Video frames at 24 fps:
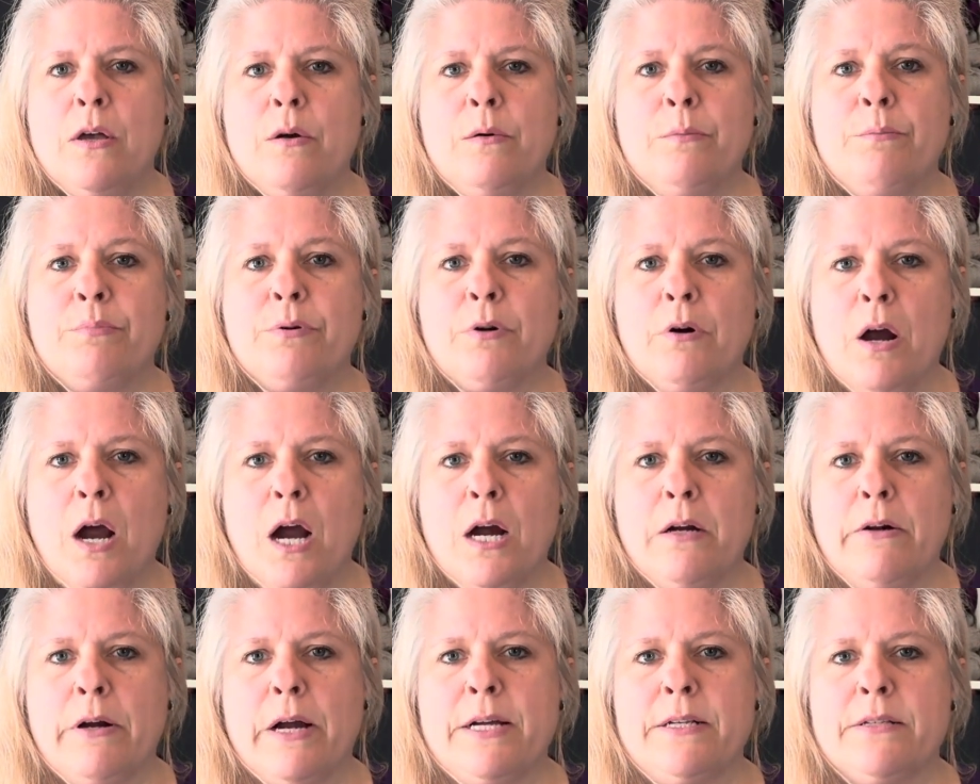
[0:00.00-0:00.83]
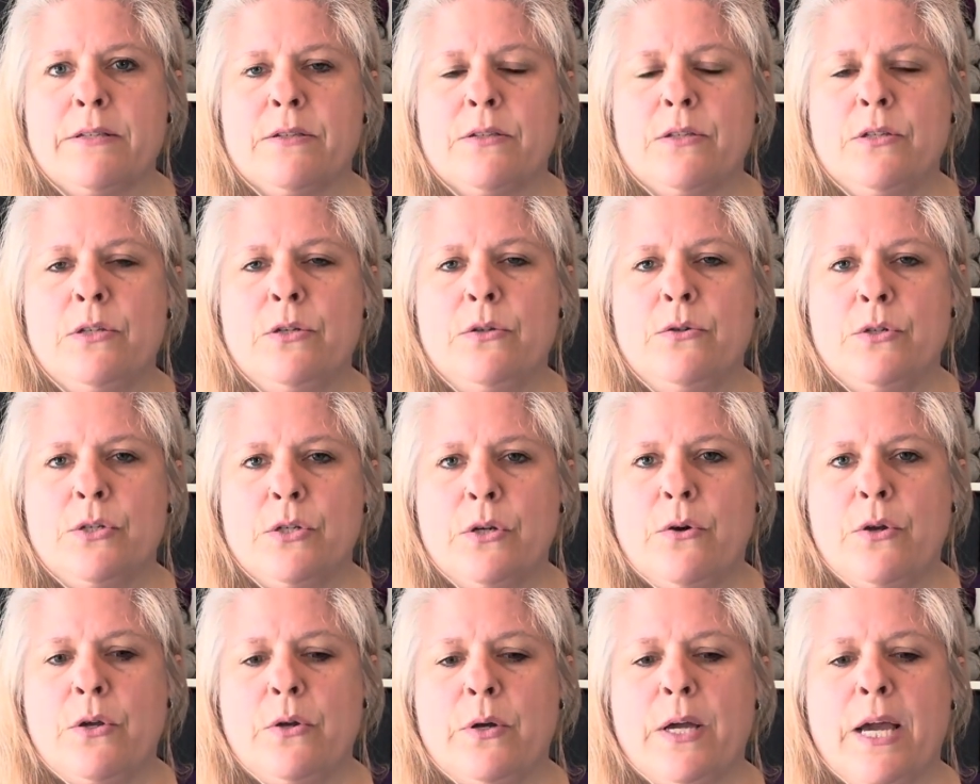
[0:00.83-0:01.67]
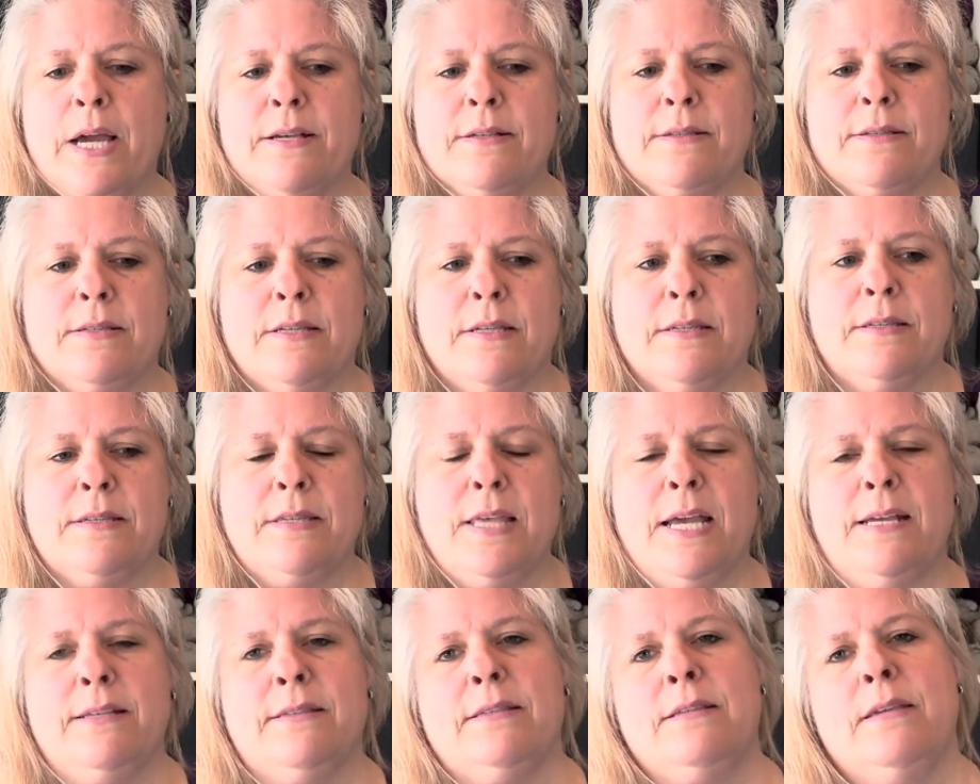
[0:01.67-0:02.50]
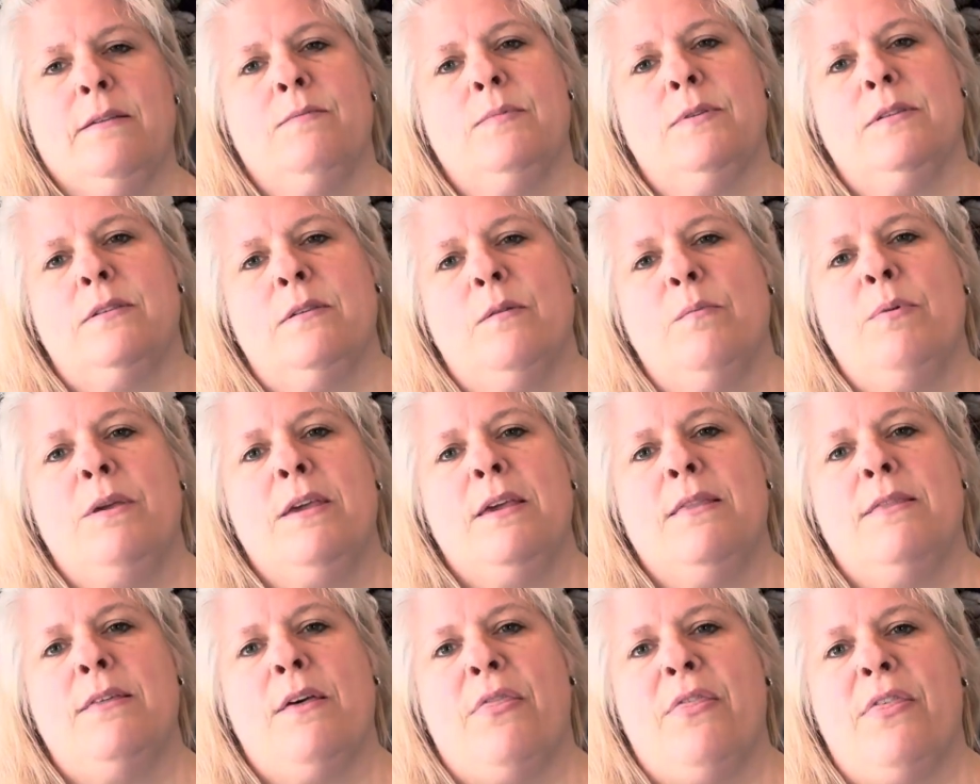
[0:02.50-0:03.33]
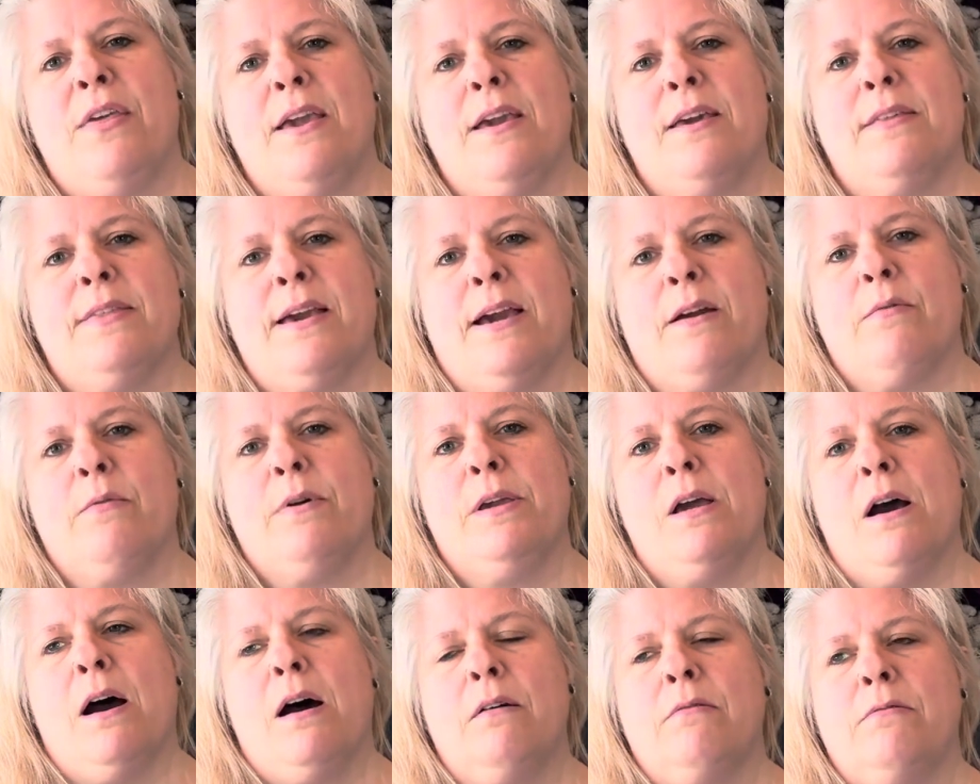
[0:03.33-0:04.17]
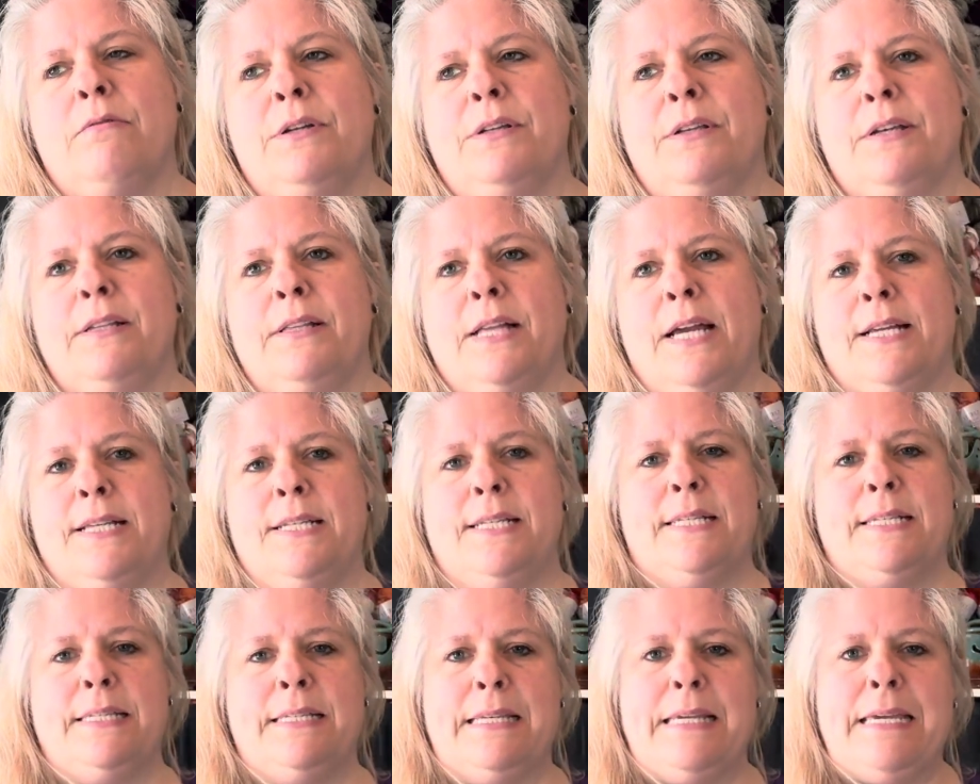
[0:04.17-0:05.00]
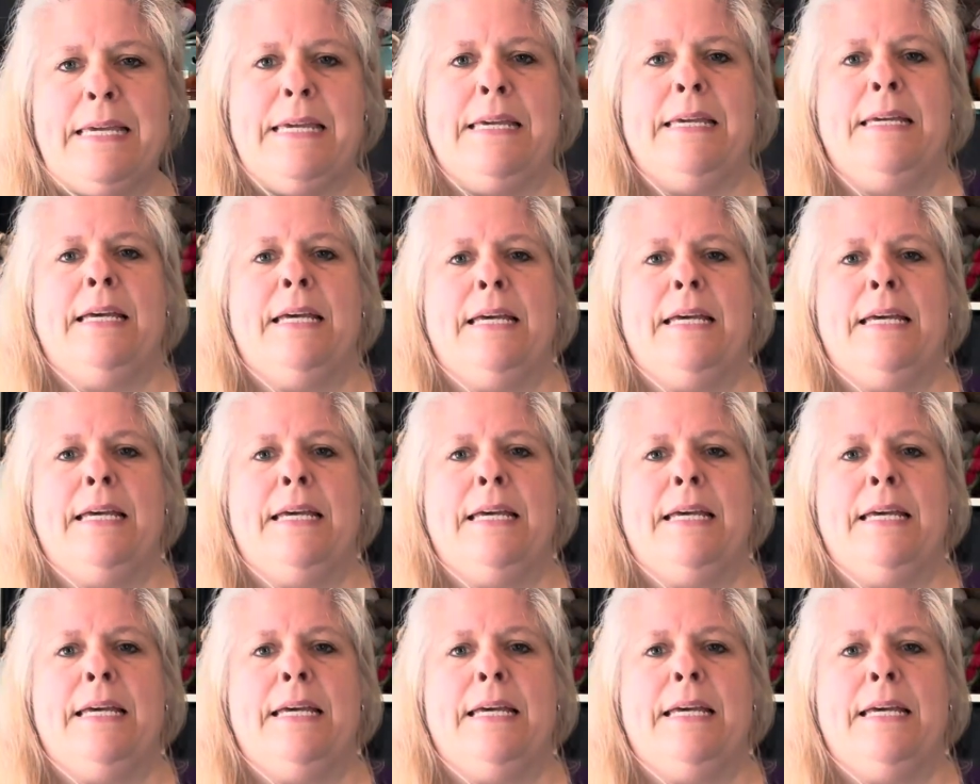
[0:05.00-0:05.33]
progress to show you guys, since that seems to be the thing that we all really like to see,